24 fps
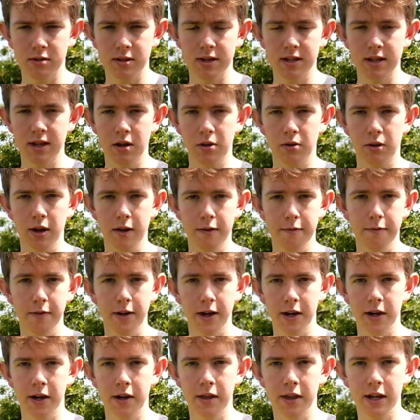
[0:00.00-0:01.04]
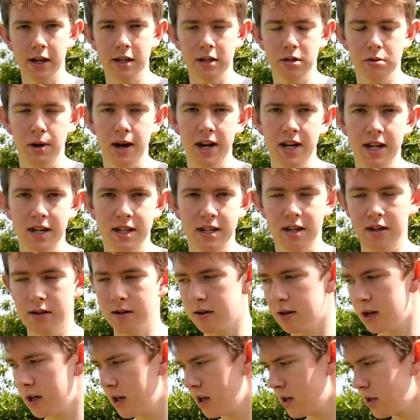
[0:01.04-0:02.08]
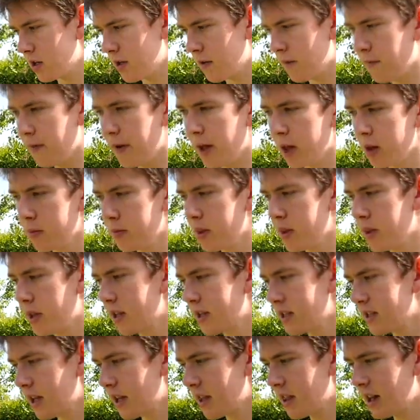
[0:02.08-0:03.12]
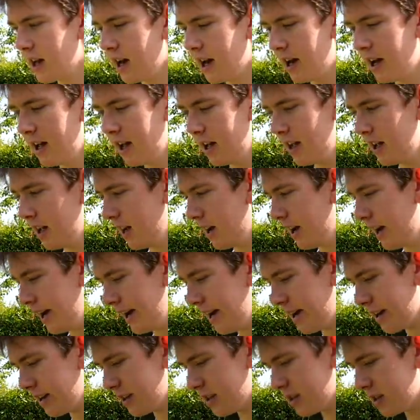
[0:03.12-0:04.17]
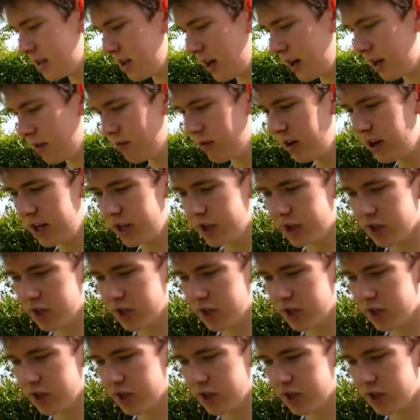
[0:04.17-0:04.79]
because they're quite a fun thing to edit and to film and things like that. And I really